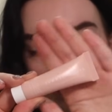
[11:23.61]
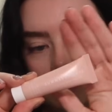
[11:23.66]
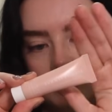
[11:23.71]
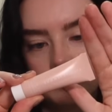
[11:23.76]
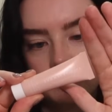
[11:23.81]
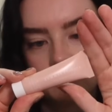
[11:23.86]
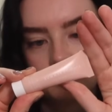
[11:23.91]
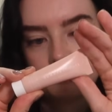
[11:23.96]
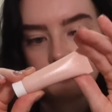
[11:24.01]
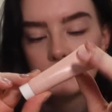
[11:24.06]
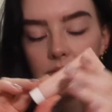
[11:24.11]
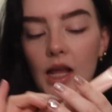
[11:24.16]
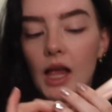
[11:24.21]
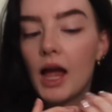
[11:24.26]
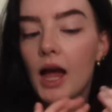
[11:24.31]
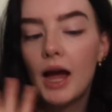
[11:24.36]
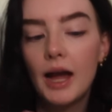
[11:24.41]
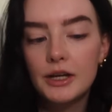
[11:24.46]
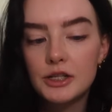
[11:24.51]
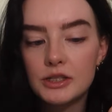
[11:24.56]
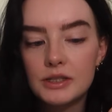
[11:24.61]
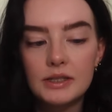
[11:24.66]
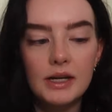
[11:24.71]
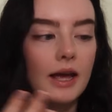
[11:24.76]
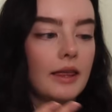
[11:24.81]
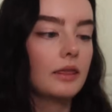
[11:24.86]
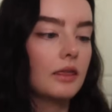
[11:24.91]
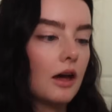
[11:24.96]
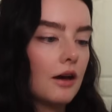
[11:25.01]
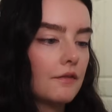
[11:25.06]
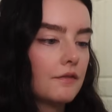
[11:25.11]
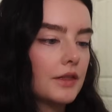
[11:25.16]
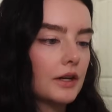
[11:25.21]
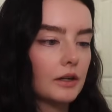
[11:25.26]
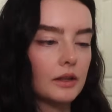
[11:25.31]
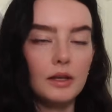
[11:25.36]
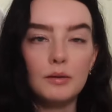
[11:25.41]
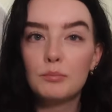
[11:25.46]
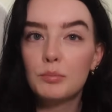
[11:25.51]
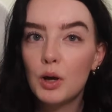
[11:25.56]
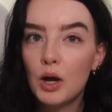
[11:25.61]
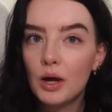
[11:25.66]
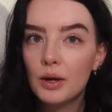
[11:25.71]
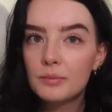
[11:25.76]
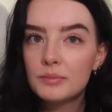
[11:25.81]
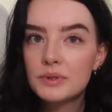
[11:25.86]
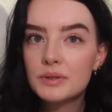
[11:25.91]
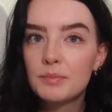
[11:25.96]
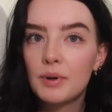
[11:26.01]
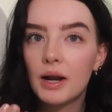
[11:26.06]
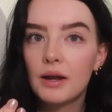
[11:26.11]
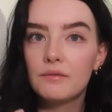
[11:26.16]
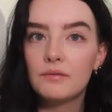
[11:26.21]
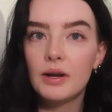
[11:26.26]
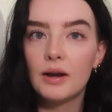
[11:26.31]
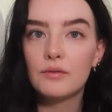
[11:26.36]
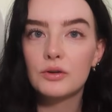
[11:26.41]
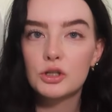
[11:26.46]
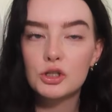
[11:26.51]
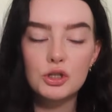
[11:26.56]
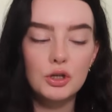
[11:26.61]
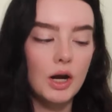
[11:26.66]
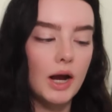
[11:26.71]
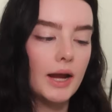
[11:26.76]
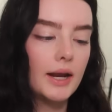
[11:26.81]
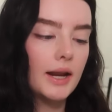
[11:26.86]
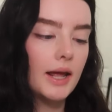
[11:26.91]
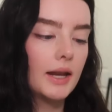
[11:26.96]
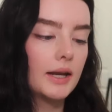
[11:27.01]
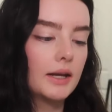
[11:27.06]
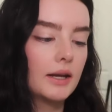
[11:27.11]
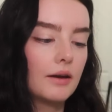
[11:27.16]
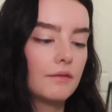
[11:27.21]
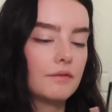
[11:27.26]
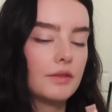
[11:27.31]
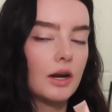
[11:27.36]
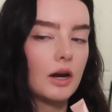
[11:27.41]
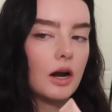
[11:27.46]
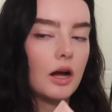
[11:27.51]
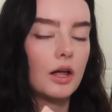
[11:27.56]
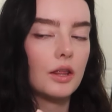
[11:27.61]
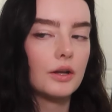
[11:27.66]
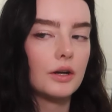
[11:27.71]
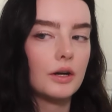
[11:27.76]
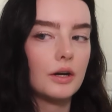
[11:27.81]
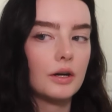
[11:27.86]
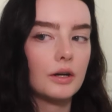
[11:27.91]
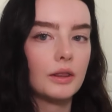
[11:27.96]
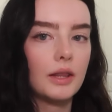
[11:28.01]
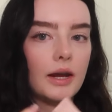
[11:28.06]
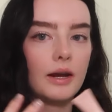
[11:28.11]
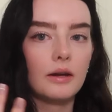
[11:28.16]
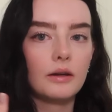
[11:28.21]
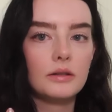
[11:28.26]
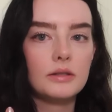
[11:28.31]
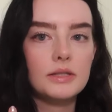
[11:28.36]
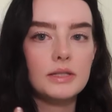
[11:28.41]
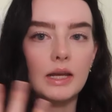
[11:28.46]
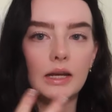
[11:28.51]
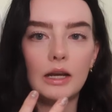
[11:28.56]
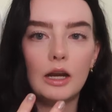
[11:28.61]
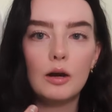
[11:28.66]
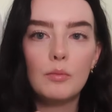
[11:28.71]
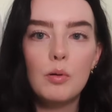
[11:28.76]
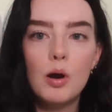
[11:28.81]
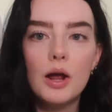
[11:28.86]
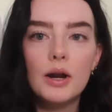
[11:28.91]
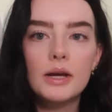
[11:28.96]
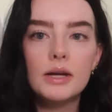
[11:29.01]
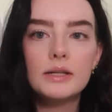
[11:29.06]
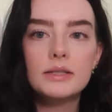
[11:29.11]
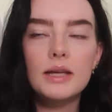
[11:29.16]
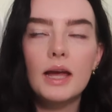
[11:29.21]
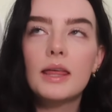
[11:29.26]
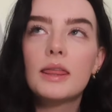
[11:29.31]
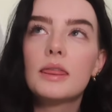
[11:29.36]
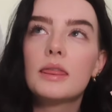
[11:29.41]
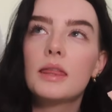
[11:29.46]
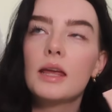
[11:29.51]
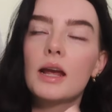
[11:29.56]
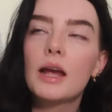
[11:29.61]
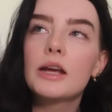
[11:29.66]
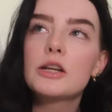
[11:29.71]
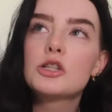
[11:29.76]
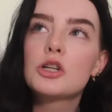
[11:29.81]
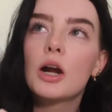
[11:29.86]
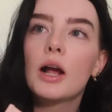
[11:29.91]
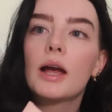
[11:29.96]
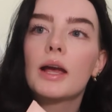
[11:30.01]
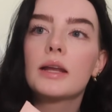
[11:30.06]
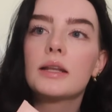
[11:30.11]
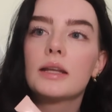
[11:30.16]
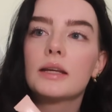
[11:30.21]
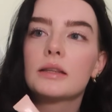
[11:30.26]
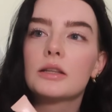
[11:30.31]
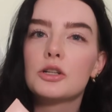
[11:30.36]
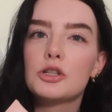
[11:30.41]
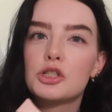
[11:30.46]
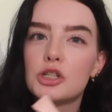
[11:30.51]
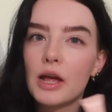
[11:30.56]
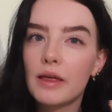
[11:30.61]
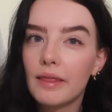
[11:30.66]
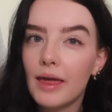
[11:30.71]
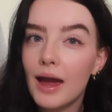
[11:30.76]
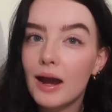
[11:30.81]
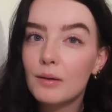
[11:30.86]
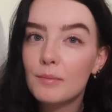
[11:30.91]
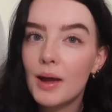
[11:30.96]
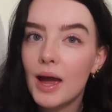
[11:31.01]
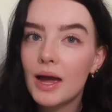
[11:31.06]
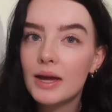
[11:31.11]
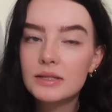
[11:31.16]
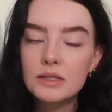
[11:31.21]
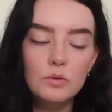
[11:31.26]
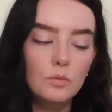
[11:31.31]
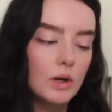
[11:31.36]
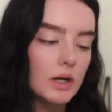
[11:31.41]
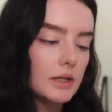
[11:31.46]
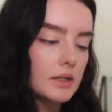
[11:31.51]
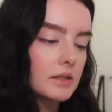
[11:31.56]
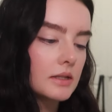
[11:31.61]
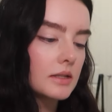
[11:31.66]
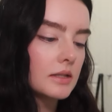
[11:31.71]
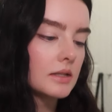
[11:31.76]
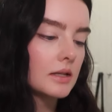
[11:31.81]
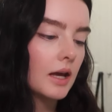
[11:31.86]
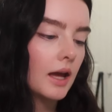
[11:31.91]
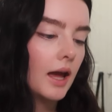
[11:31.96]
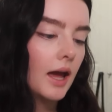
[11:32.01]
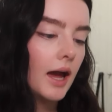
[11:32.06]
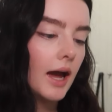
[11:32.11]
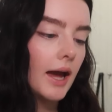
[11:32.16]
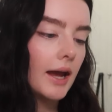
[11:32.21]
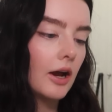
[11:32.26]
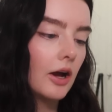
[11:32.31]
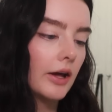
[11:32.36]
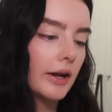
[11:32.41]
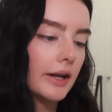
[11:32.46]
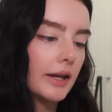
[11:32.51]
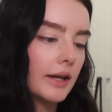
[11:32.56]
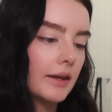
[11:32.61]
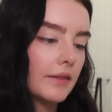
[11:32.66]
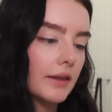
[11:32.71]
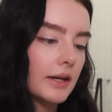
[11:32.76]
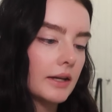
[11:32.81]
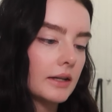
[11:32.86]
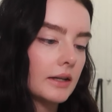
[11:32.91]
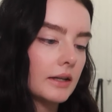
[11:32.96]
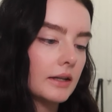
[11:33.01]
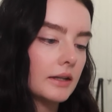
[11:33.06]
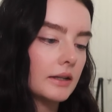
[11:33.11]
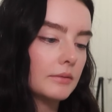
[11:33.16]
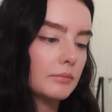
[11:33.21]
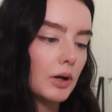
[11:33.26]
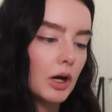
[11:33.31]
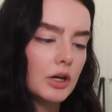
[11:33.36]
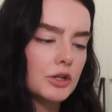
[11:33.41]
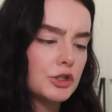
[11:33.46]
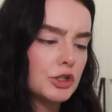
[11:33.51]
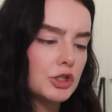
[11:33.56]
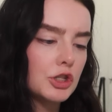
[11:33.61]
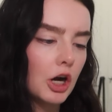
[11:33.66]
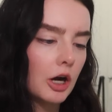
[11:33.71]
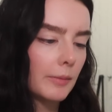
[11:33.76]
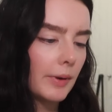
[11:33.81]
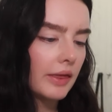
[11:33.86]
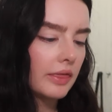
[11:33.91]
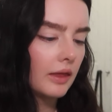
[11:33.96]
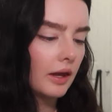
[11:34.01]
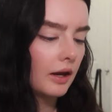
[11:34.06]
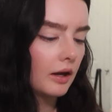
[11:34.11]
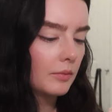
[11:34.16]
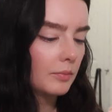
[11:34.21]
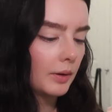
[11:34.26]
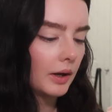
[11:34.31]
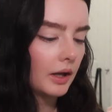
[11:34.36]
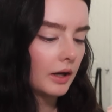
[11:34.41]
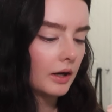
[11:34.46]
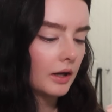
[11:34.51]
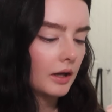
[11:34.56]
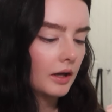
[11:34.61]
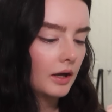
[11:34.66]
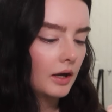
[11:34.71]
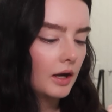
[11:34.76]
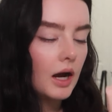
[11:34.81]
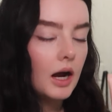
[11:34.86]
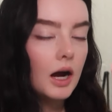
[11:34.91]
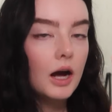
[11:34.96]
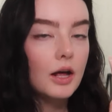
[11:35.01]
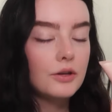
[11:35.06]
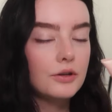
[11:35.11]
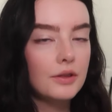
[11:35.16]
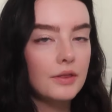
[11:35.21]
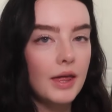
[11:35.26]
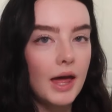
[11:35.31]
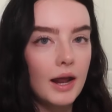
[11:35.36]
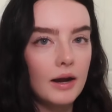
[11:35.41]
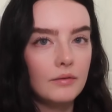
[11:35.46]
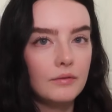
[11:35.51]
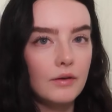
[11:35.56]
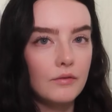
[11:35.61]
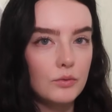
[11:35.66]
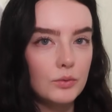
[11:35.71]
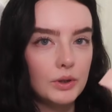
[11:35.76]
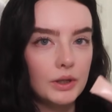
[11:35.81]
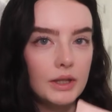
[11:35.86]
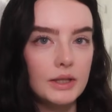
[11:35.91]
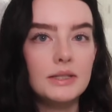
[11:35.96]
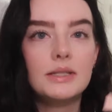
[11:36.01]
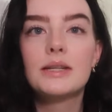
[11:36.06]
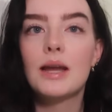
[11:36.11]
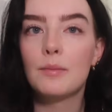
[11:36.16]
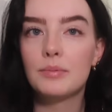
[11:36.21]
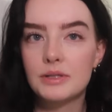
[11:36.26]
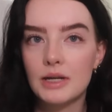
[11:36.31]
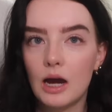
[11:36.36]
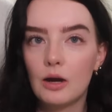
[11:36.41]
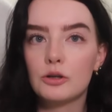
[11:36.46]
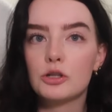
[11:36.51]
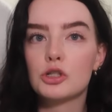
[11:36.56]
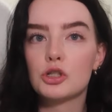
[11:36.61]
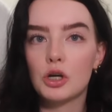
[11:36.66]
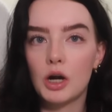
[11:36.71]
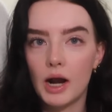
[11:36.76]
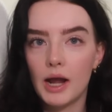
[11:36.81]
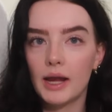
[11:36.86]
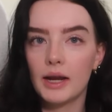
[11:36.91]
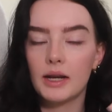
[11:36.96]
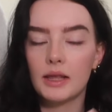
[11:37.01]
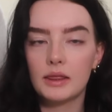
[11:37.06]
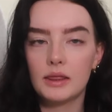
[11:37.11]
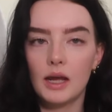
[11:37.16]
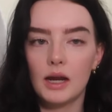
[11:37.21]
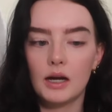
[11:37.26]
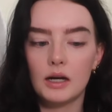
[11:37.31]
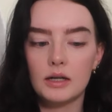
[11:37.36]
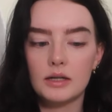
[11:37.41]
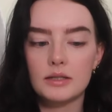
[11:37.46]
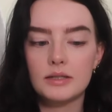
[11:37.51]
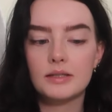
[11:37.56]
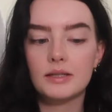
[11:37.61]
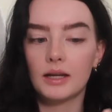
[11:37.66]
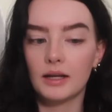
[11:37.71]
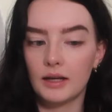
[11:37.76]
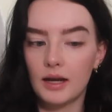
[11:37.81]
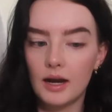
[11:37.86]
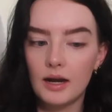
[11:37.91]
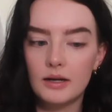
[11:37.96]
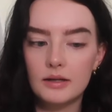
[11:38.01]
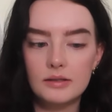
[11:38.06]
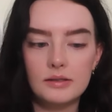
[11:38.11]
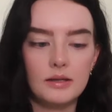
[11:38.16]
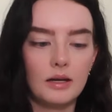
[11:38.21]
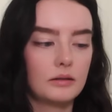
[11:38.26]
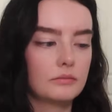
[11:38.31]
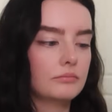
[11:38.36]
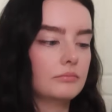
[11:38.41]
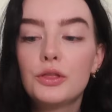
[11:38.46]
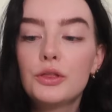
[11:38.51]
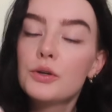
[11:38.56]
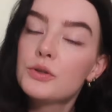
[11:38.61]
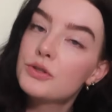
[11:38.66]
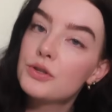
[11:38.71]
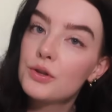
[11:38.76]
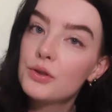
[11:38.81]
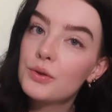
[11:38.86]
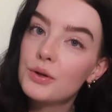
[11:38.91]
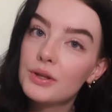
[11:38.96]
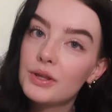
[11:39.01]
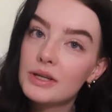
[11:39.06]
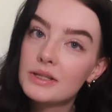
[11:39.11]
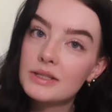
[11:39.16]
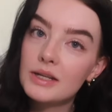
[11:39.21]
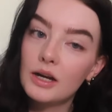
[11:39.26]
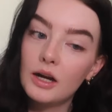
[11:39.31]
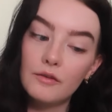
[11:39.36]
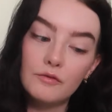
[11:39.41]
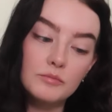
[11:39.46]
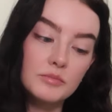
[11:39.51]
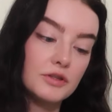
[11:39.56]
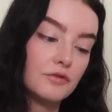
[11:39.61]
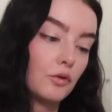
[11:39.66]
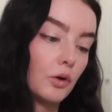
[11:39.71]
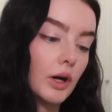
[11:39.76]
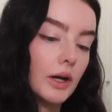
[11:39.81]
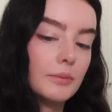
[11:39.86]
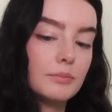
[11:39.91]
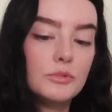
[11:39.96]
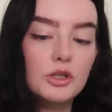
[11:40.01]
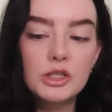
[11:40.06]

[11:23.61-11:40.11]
And I love their lip balms, but I've never tried any of their other like skincare products. I think I tried like their jet lag mask once. I got it in like a BoxyCharm, I think. But other than that, I've never really stepped out and tried their skincare. So those are the 3 things that I got from Sephora.